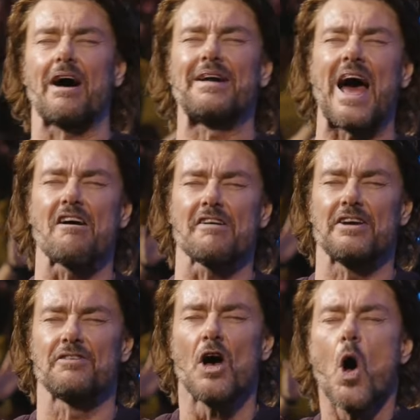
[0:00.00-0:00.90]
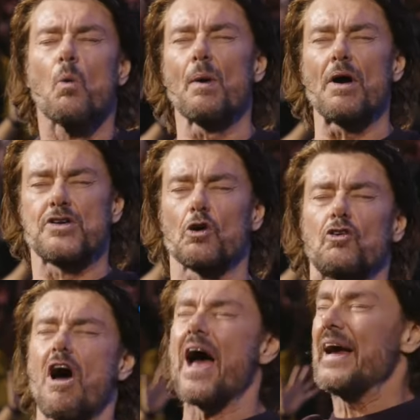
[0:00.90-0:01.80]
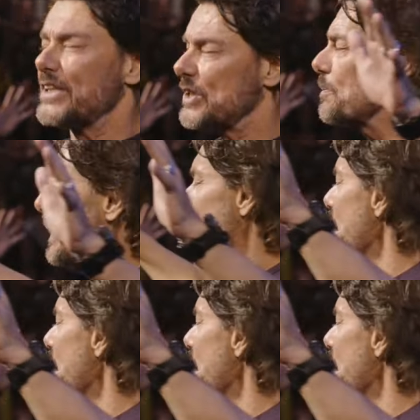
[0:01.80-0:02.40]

our narrative. We want Your grace to be